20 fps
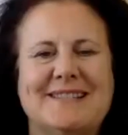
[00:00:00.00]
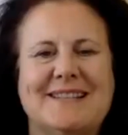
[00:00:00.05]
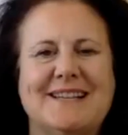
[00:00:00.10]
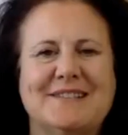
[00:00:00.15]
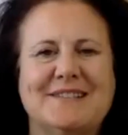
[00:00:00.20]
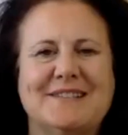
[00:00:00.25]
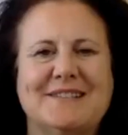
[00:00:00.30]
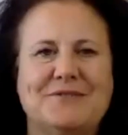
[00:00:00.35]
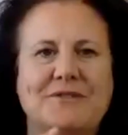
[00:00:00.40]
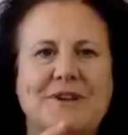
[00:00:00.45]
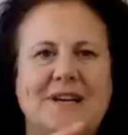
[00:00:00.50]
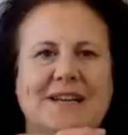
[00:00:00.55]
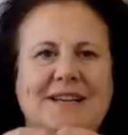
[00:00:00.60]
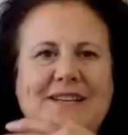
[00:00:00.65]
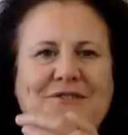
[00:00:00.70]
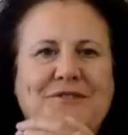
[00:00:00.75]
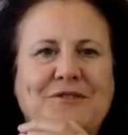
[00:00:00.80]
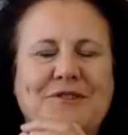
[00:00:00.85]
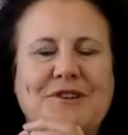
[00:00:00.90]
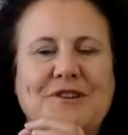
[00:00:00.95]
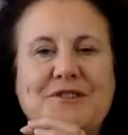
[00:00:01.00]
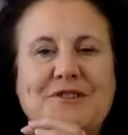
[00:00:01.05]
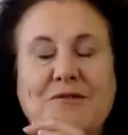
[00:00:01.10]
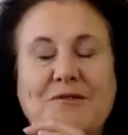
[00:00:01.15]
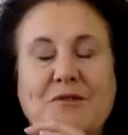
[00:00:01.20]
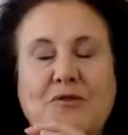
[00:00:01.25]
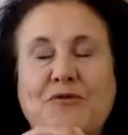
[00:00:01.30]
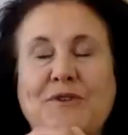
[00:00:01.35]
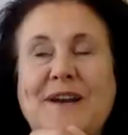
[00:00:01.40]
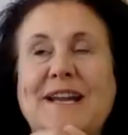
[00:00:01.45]
That's really
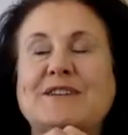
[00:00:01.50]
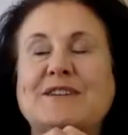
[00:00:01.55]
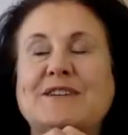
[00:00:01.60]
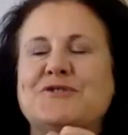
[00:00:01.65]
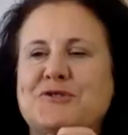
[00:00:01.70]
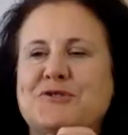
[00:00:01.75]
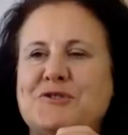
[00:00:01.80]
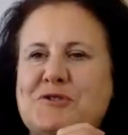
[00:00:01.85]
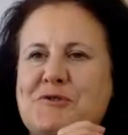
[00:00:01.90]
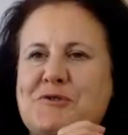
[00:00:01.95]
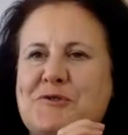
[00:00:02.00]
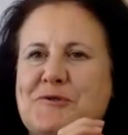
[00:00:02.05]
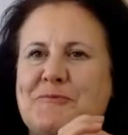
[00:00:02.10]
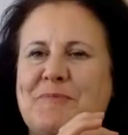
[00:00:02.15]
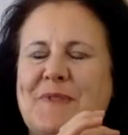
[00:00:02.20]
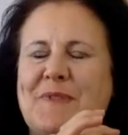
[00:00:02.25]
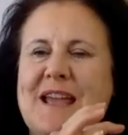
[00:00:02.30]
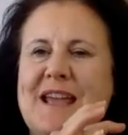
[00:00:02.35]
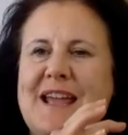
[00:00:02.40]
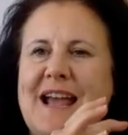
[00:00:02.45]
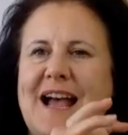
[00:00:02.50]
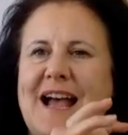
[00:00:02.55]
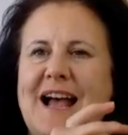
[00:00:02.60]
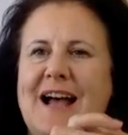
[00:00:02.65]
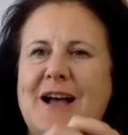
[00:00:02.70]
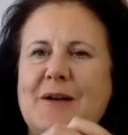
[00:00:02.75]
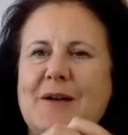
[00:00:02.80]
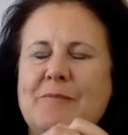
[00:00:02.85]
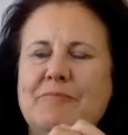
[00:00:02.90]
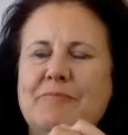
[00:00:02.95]
rings true.
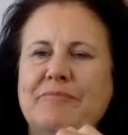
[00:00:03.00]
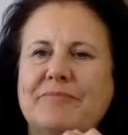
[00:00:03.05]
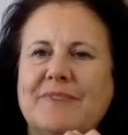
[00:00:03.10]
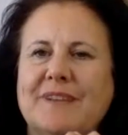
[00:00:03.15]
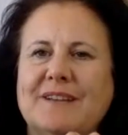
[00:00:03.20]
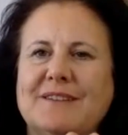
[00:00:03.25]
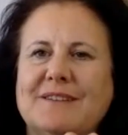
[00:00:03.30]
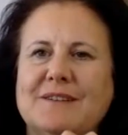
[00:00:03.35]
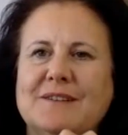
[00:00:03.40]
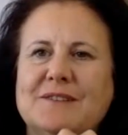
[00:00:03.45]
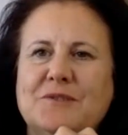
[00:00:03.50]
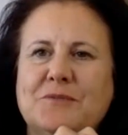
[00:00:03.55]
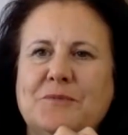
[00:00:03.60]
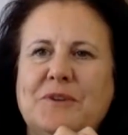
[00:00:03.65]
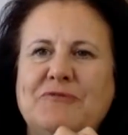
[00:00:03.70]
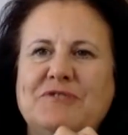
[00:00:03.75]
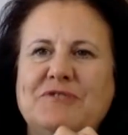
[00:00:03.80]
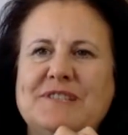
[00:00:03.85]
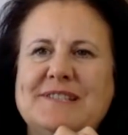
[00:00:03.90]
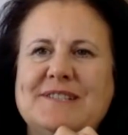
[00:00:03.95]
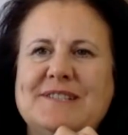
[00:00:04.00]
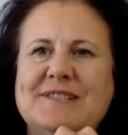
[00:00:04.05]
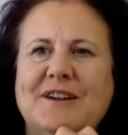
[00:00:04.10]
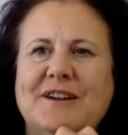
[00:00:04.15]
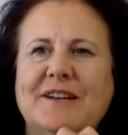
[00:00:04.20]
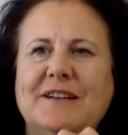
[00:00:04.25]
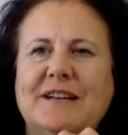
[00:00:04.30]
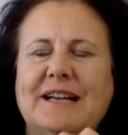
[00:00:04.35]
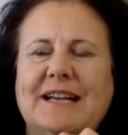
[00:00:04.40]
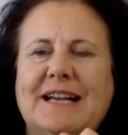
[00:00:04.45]
So we've just
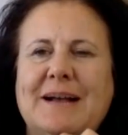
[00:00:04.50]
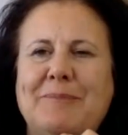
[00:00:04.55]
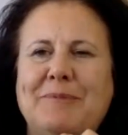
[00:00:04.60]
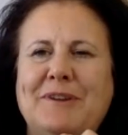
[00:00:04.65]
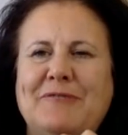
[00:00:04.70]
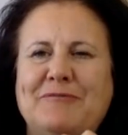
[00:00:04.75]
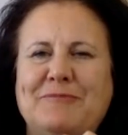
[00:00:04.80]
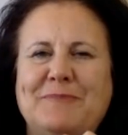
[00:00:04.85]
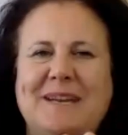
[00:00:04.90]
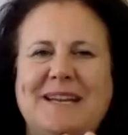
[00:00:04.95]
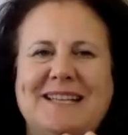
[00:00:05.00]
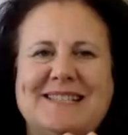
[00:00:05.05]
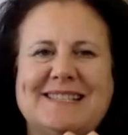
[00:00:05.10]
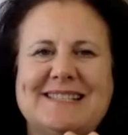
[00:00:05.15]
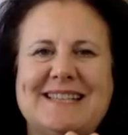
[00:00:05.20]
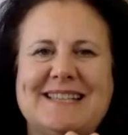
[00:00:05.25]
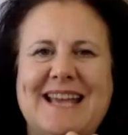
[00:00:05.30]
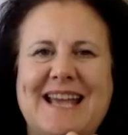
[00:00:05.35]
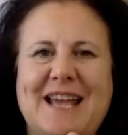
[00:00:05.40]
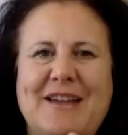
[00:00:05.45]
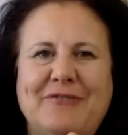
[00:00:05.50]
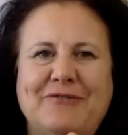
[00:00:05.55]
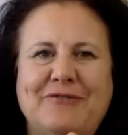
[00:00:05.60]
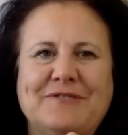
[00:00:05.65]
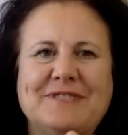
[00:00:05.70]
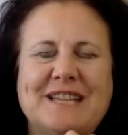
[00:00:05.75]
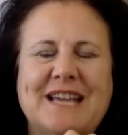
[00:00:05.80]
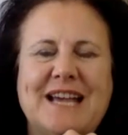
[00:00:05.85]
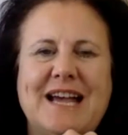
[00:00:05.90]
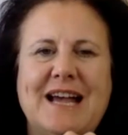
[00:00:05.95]
got a couple of minutes
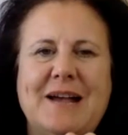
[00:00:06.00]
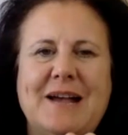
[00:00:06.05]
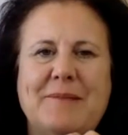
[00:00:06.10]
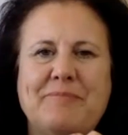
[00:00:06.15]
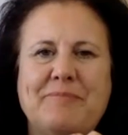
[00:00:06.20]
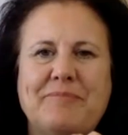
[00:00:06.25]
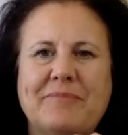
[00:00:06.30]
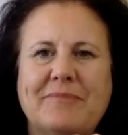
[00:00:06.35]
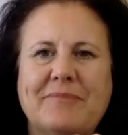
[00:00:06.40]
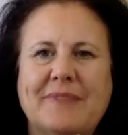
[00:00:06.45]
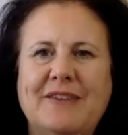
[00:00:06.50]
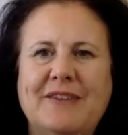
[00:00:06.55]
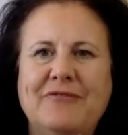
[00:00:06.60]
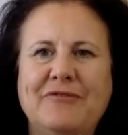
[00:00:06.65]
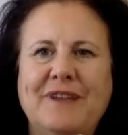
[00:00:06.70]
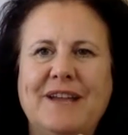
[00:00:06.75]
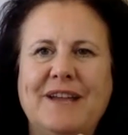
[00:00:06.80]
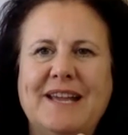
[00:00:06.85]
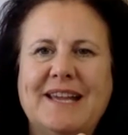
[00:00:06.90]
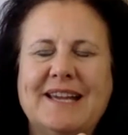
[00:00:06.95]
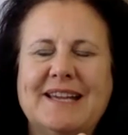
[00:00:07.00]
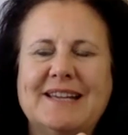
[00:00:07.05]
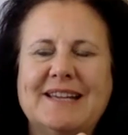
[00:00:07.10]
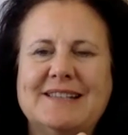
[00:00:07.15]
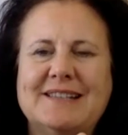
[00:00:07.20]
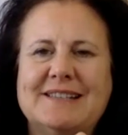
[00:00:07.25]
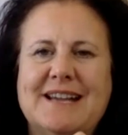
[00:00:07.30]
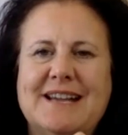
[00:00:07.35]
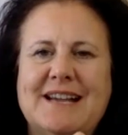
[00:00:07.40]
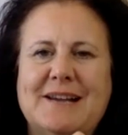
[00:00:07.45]
left. If I
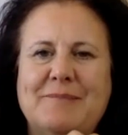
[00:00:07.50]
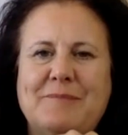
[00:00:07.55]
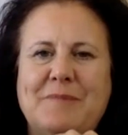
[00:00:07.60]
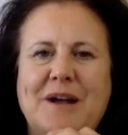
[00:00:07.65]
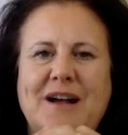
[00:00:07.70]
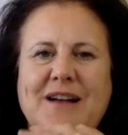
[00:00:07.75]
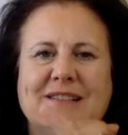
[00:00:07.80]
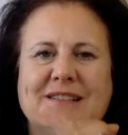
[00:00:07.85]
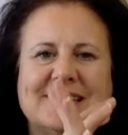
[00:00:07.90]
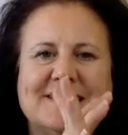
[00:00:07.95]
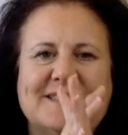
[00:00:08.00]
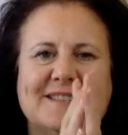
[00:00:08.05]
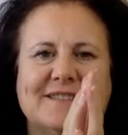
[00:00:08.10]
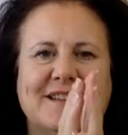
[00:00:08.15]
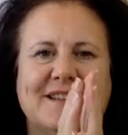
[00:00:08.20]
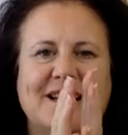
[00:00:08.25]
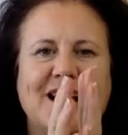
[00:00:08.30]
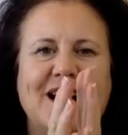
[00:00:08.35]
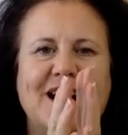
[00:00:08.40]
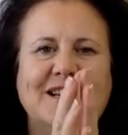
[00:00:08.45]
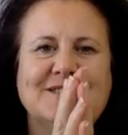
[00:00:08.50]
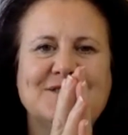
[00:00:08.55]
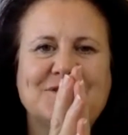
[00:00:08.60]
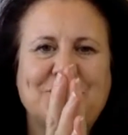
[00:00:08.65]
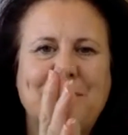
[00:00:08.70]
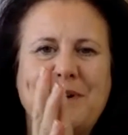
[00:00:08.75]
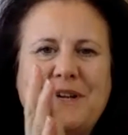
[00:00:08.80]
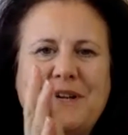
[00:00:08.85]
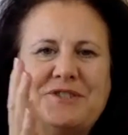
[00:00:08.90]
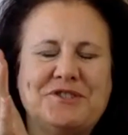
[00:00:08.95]
can ask the
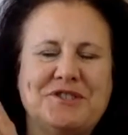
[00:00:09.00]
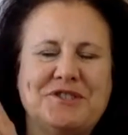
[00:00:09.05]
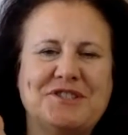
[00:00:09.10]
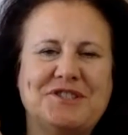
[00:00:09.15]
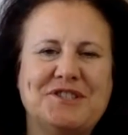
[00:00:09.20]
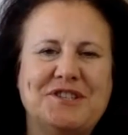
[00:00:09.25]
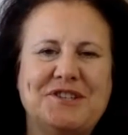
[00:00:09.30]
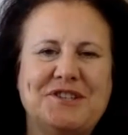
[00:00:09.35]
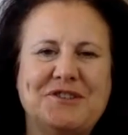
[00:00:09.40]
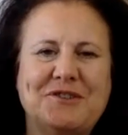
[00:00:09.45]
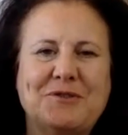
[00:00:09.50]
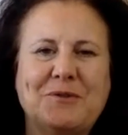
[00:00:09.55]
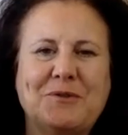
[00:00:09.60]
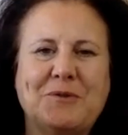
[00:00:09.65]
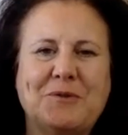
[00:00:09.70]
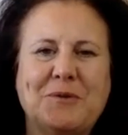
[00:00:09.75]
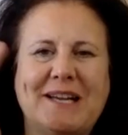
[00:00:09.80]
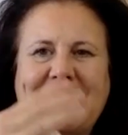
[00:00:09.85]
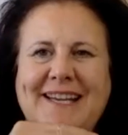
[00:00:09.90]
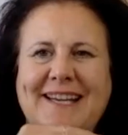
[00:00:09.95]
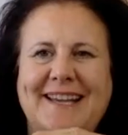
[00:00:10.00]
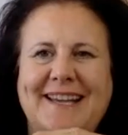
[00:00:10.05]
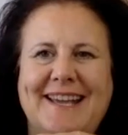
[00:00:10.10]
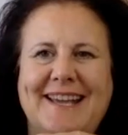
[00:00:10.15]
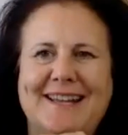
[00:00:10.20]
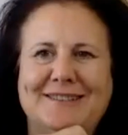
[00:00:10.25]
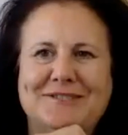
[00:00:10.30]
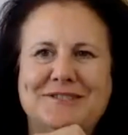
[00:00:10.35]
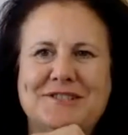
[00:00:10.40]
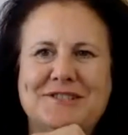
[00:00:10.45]
last question to you quickly,
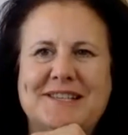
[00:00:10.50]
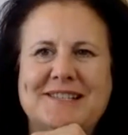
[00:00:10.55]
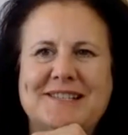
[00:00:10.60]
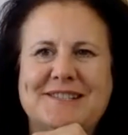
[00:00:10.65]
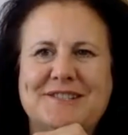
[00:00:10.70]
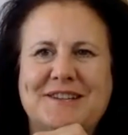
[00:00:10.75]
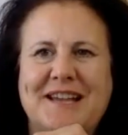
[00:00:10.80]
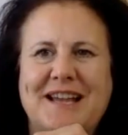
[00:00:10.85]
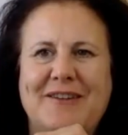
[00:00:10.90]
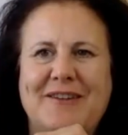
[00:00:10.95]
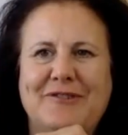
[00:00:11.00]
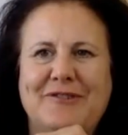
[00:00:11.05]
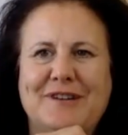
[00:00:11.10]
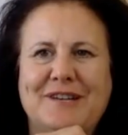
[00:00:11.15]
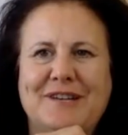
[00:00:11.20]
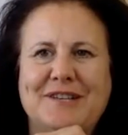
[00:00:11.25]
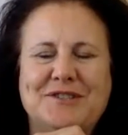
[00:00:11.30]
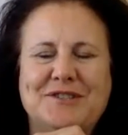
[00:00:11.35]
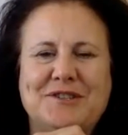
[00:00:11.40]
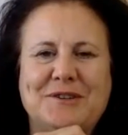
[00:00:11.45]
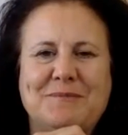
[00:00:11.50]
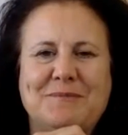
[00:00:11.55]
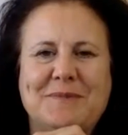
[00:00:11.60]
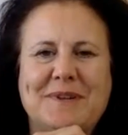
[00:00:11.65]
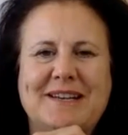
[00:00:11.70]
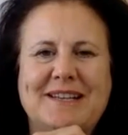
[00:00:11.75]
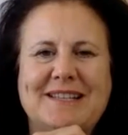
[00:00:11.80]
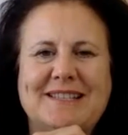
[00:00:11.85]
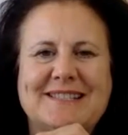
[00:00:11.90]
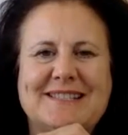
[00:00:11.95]
Gayl, just to cover in 2
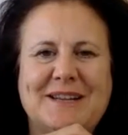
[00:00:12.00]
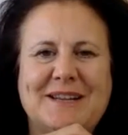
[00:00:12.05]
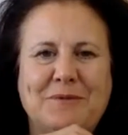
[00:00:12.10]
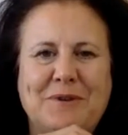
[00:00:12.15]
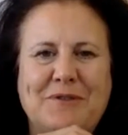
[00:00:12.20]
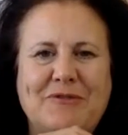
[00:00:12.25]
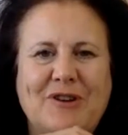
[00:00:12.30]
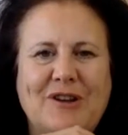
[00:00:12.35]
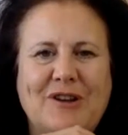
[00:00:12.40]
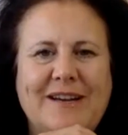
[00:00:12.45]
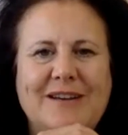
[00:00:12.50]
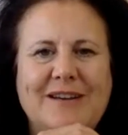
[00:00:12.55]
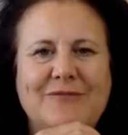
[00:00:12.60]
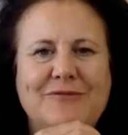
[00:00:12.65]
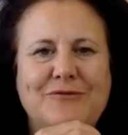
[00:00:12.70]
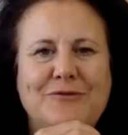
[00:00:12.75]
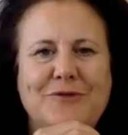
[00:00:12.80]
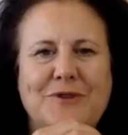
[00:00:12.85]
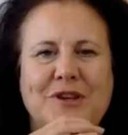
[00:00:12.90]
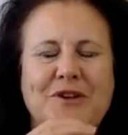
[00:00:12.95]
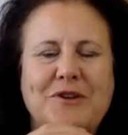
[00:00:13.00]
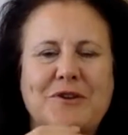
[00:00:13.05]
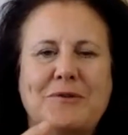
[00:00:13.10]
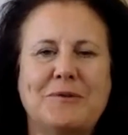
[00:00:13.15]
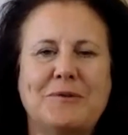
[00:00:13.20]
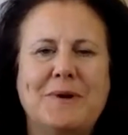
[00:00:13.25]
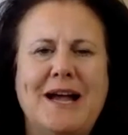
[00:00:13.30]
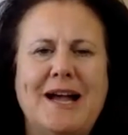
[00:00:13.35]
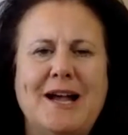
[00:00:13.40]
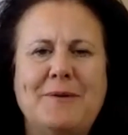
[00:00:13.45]
minutes that we've got in for you.